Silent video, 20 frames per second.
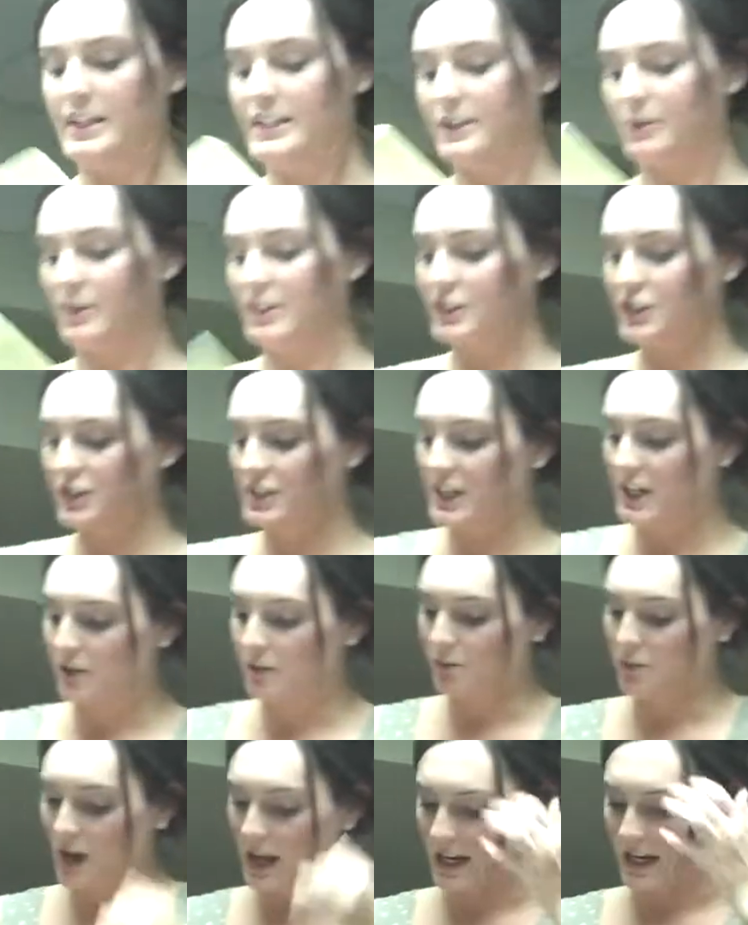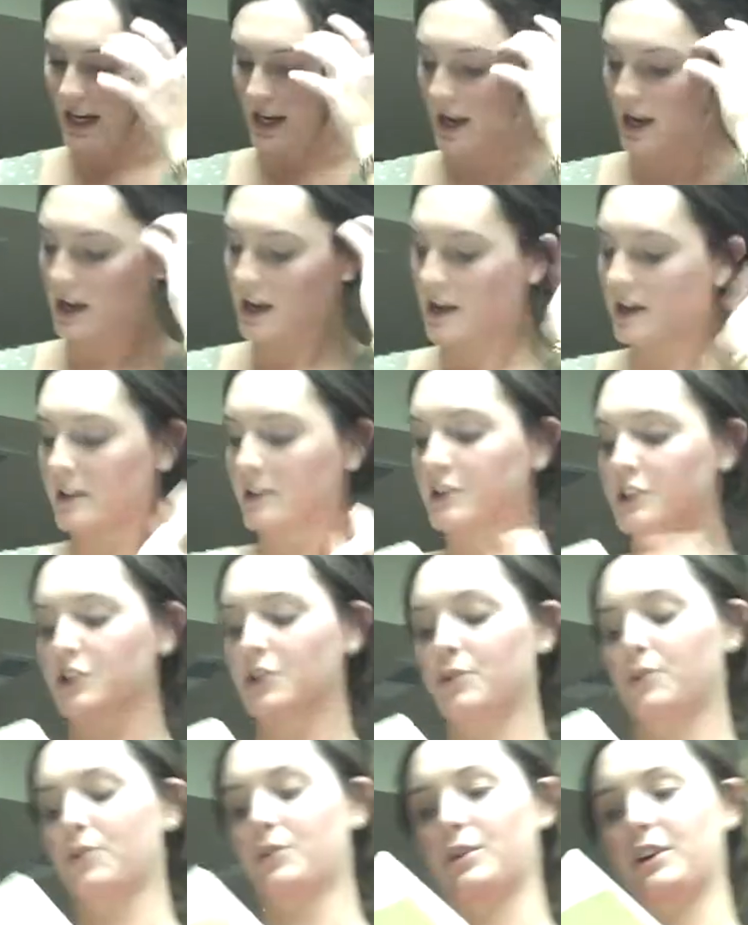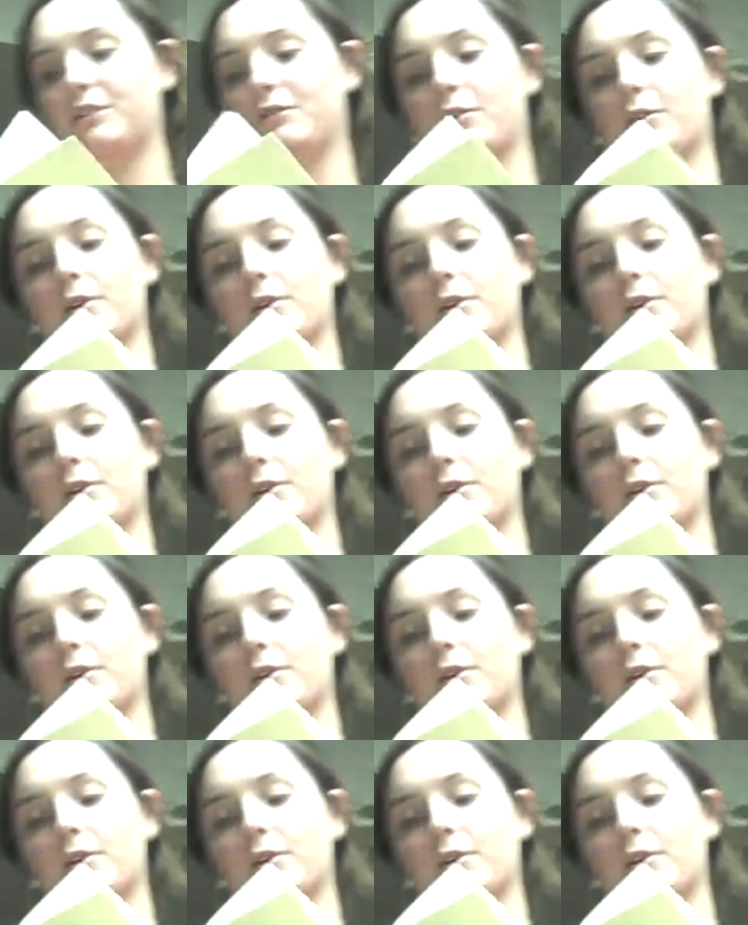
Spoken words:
So once you're done running 2, 3,